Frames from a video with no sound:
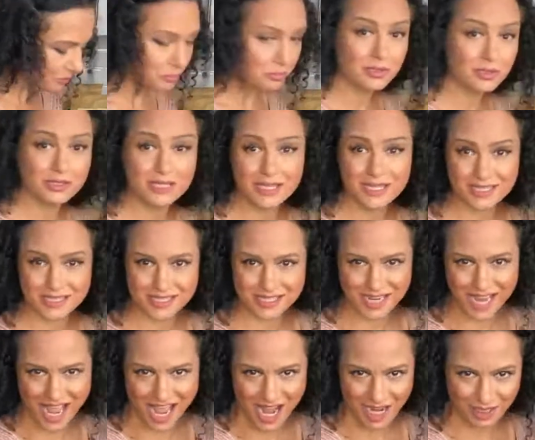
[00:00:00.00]
please
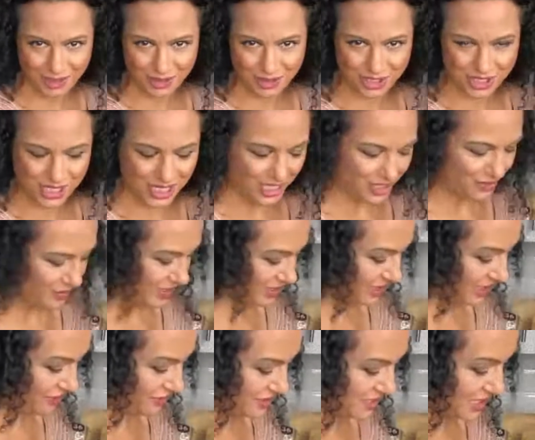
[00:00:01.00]
tag Lucia's Vegan
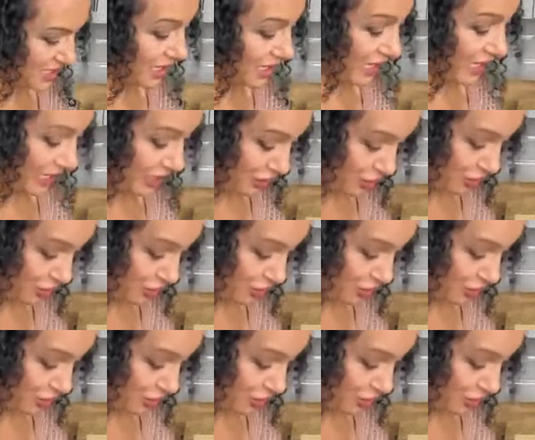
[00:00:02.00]
Lifestyle and